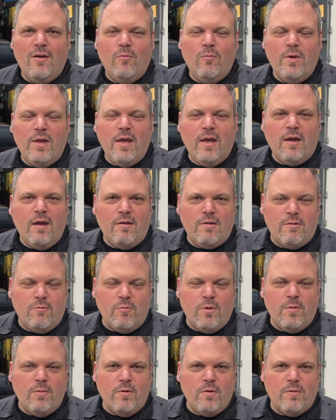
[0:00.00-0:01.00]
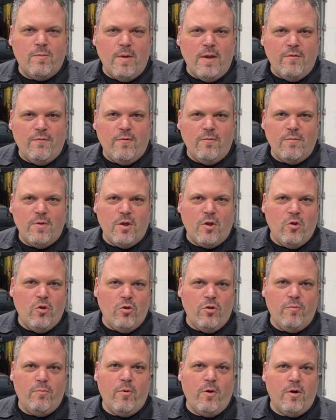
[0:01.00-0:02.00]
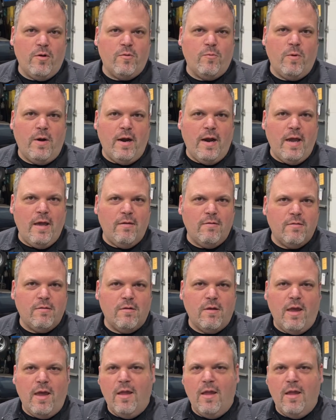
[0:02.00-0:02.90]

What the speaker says: We get custom reamers made from Dakota Parts Warehouse,